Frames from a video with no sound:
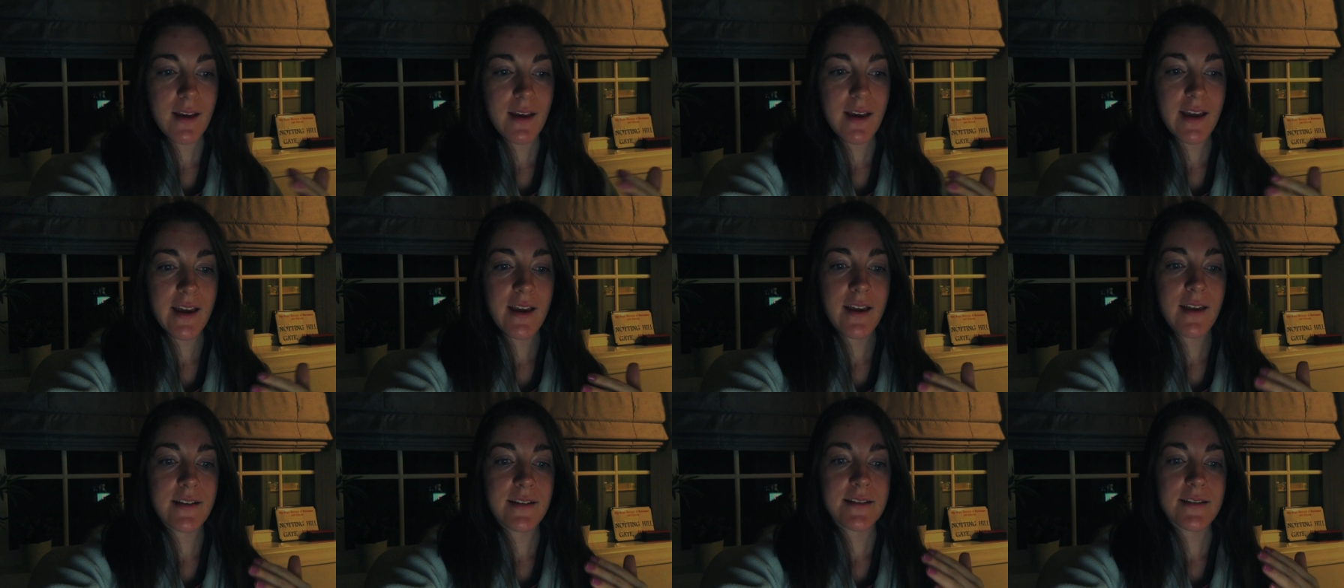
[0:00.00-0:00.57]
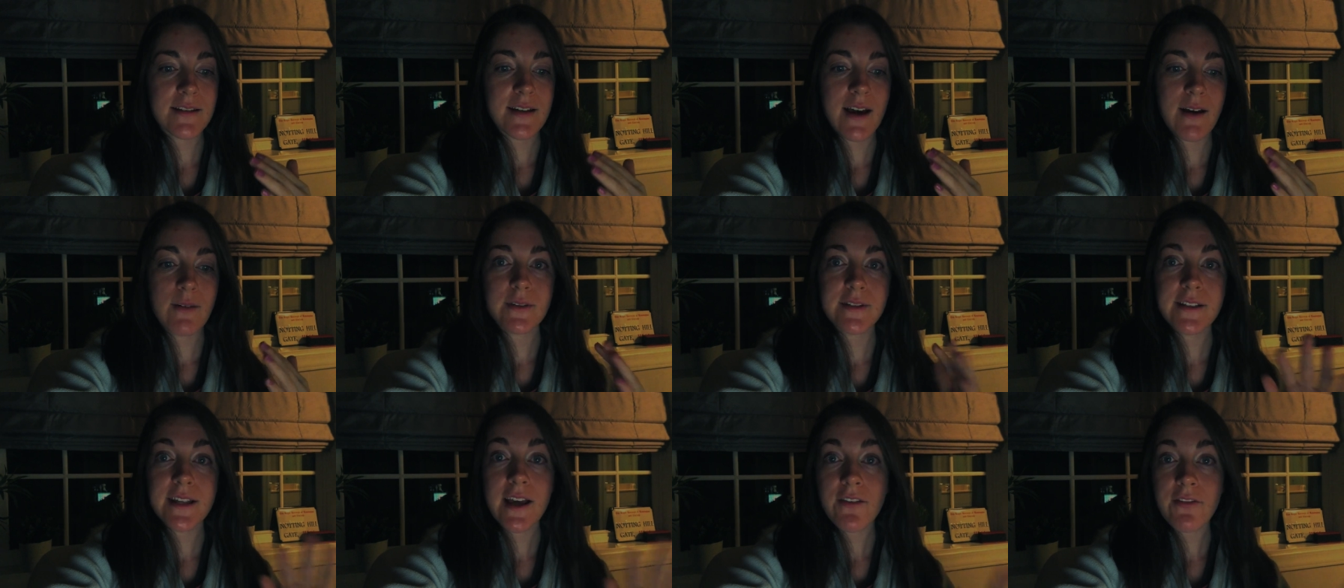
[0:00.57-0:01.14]
And I
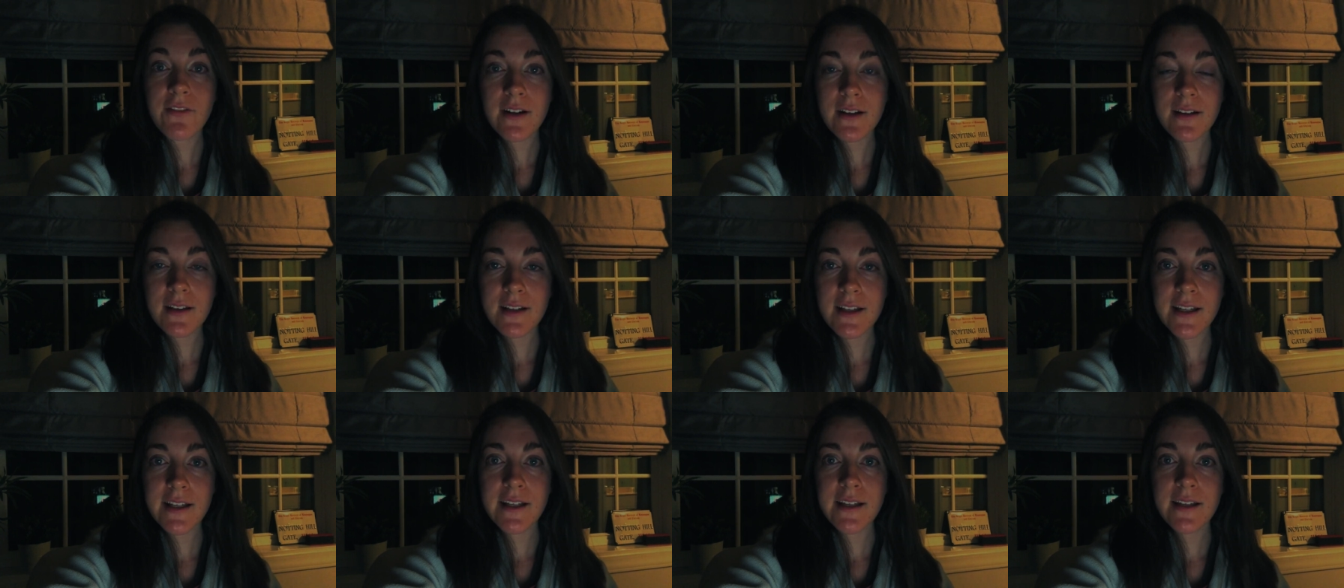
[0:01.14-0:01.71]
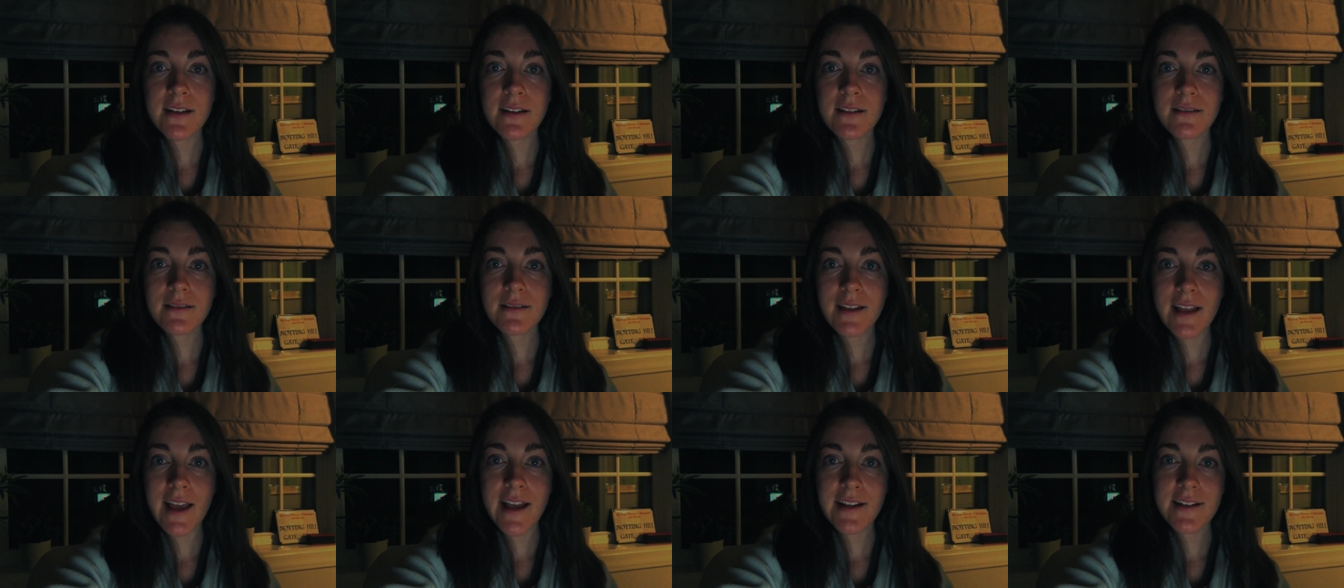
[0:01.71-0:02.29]
would definitely
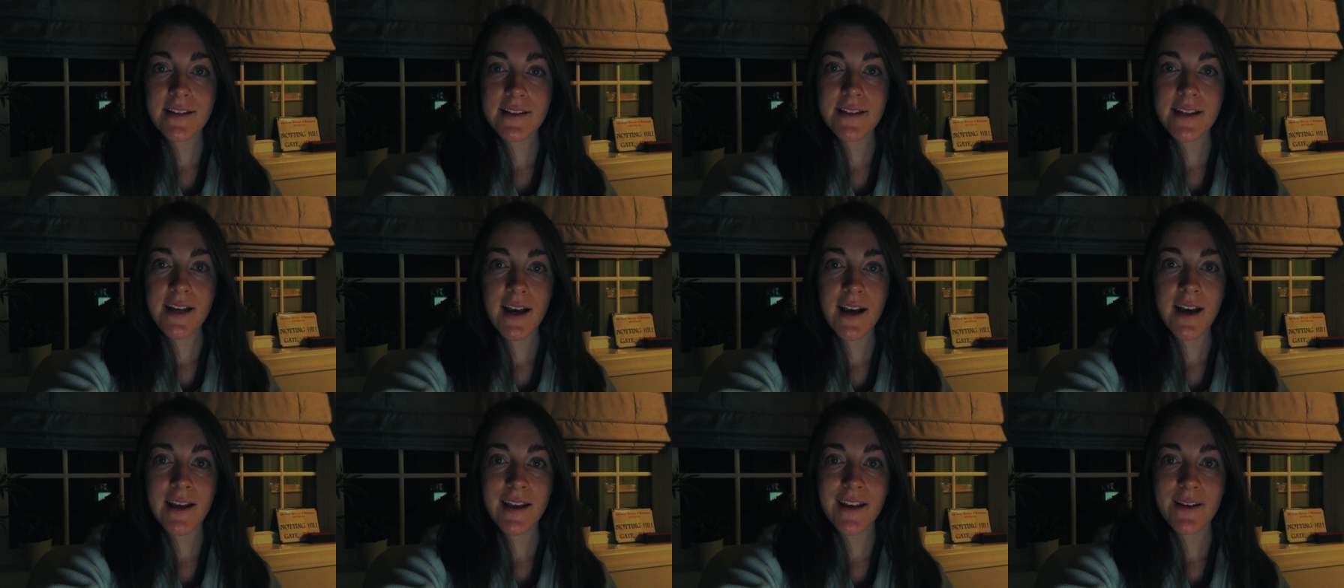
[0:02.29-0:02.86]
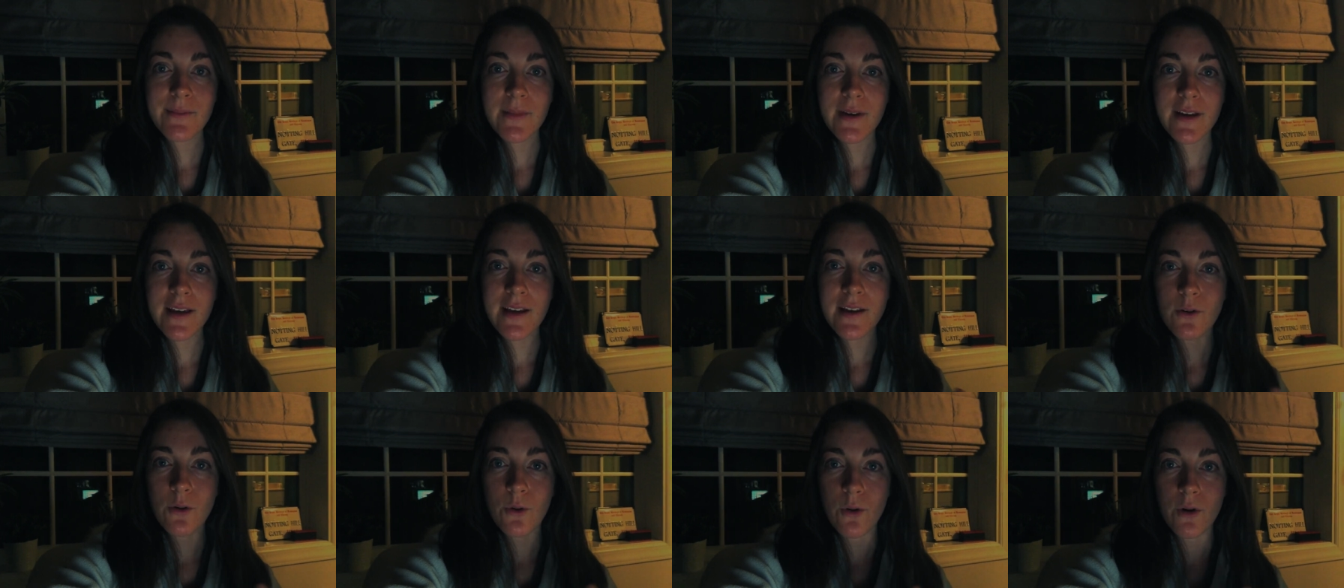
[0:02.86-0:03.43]
land in time
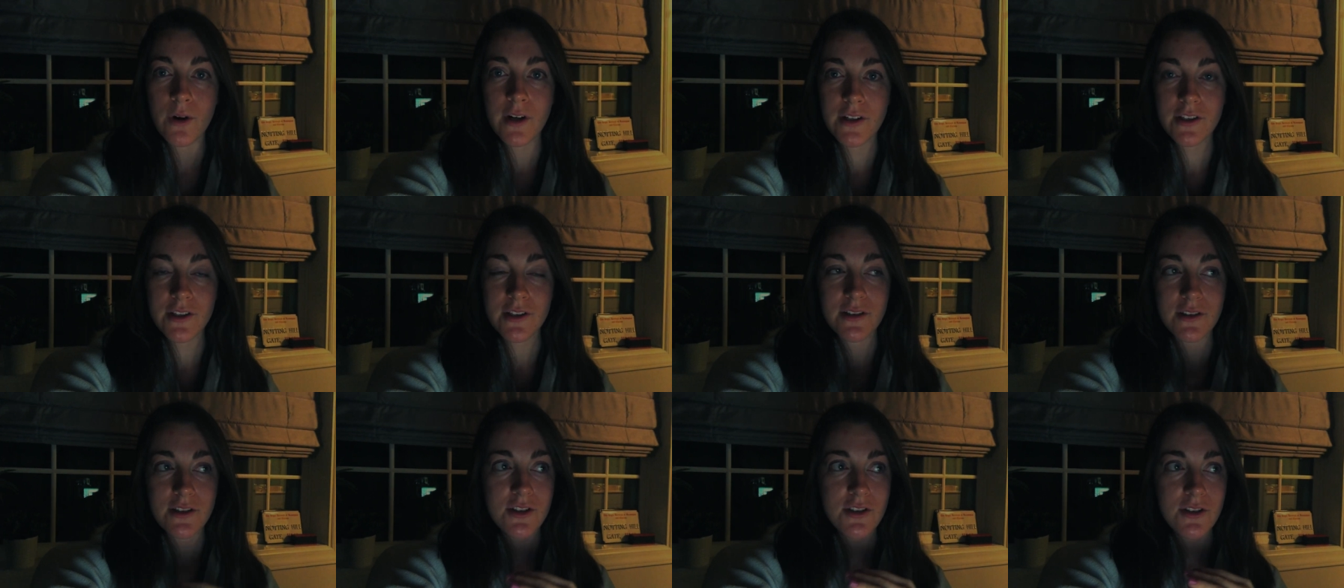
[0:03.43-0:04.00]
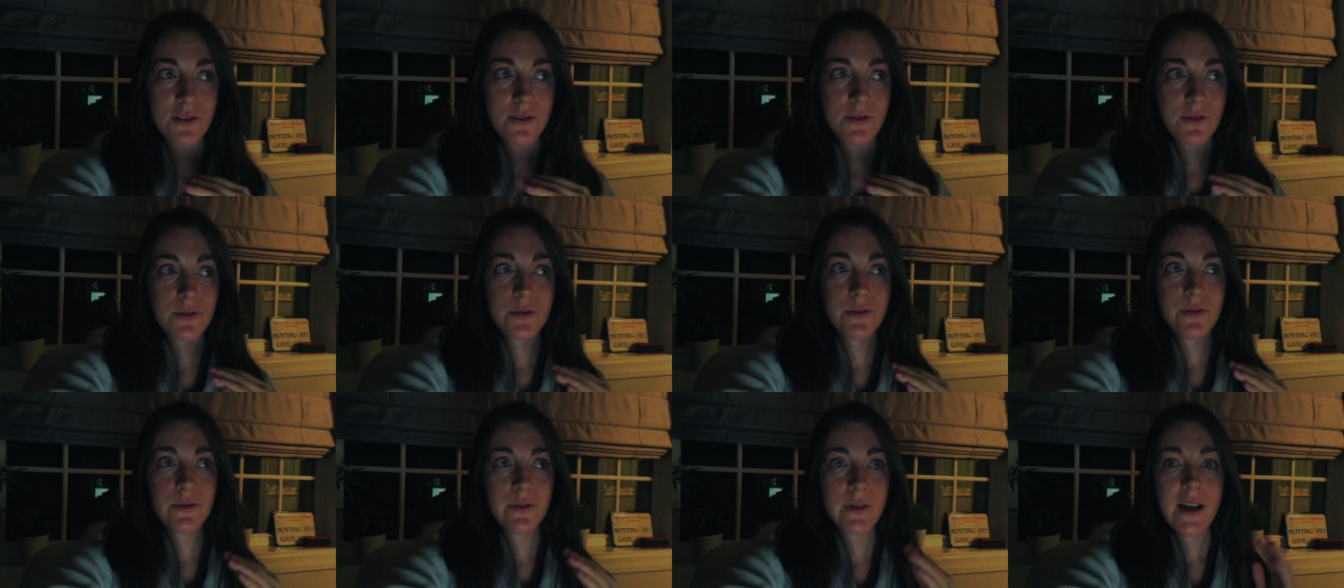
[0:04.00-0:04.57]
in order
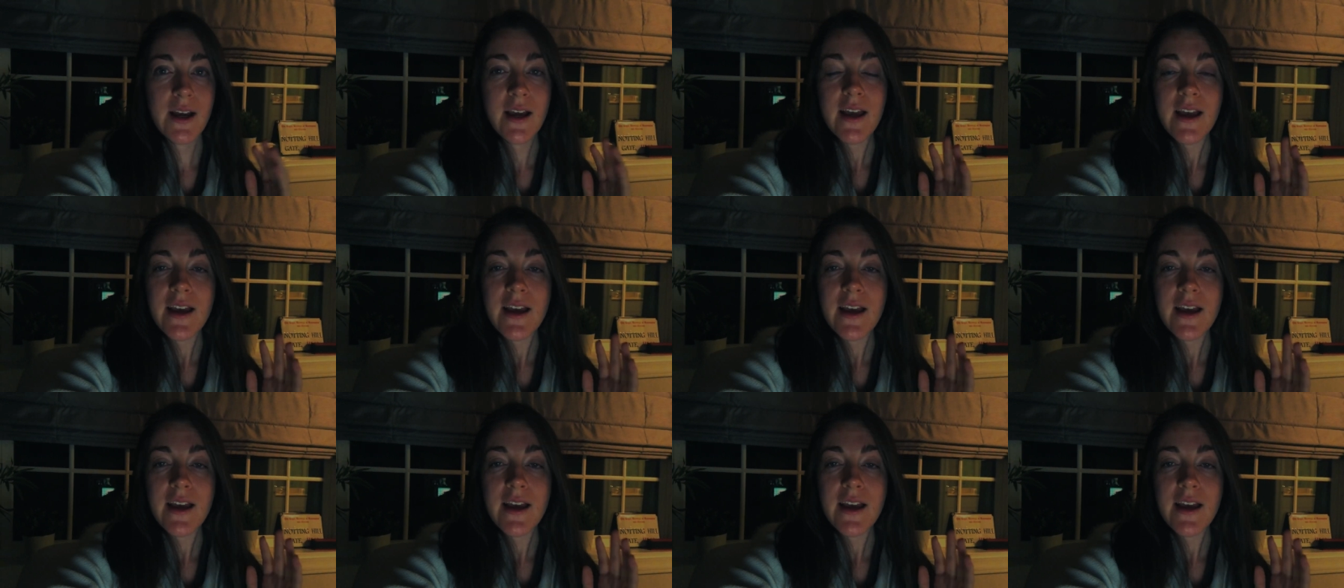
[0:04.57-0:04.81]
to